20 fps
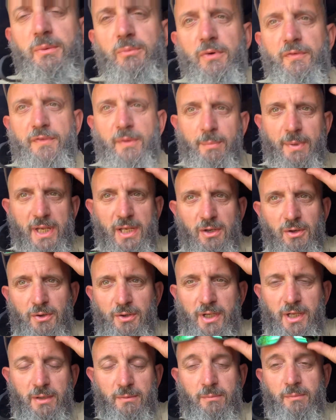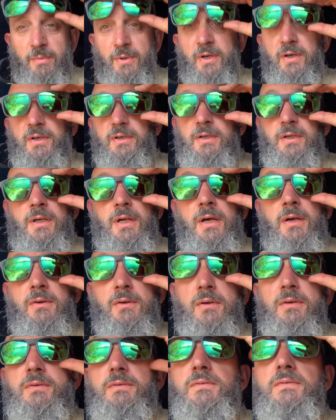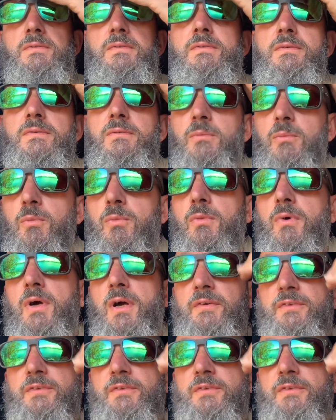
with the pink on it, but you know, we'll have